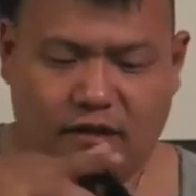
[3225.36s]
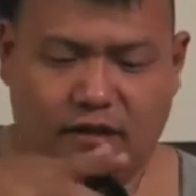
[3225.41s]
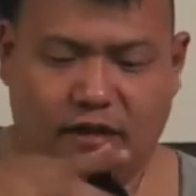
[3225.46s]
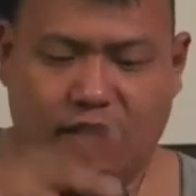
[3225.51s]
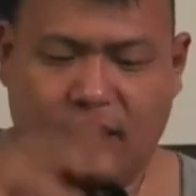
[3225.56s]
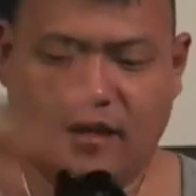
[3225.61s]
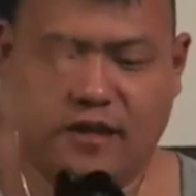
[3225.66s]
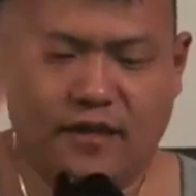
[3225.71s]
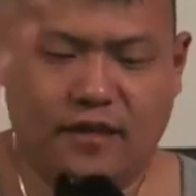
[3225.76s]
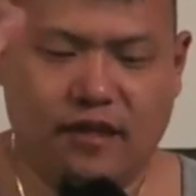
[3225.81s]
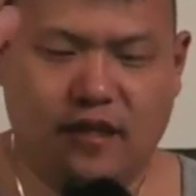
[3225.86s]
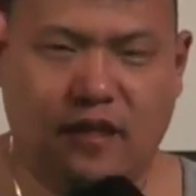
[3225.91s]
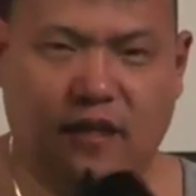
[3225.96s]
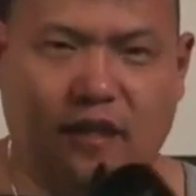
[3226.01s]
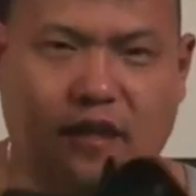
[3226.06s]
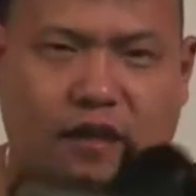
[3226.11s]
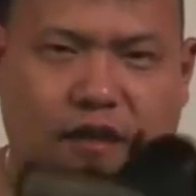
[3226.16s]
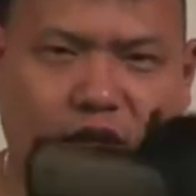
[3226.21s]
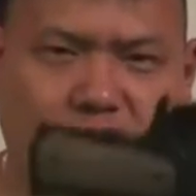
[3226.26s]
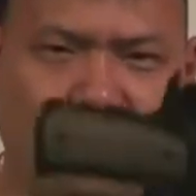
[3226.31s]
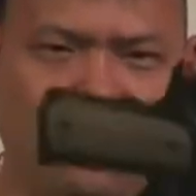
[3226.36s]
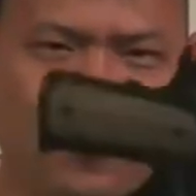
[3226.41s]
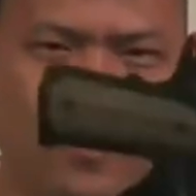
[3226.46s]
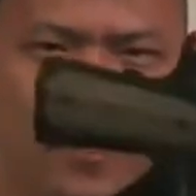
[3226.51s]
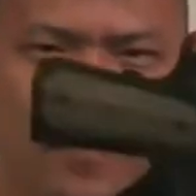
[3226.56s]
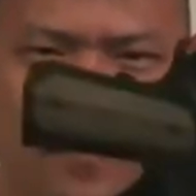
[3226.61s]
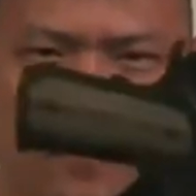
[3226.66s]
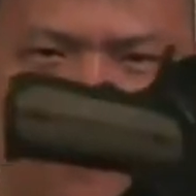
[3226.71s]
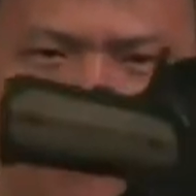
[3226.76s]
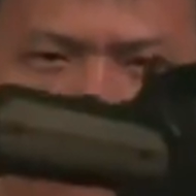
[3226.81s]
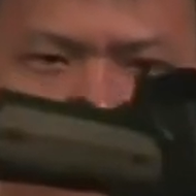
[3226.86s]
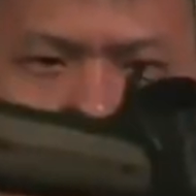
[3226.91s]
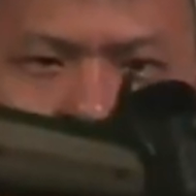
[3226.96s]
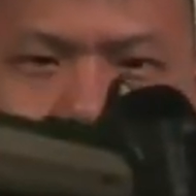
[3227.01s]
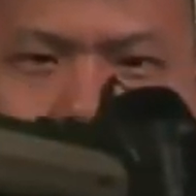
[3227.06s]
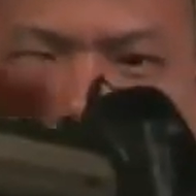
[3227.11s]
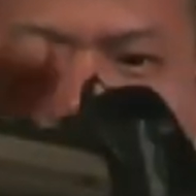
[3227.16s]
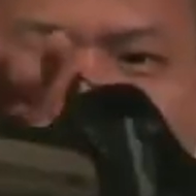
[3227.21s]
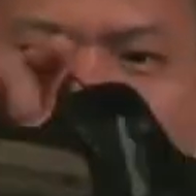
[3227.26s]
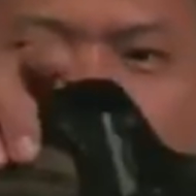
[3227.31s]
slides in, no problem,
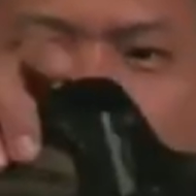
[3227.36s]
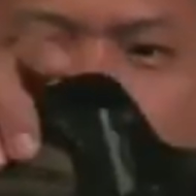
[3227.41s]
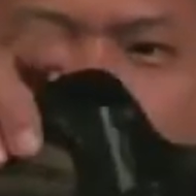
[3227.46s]
and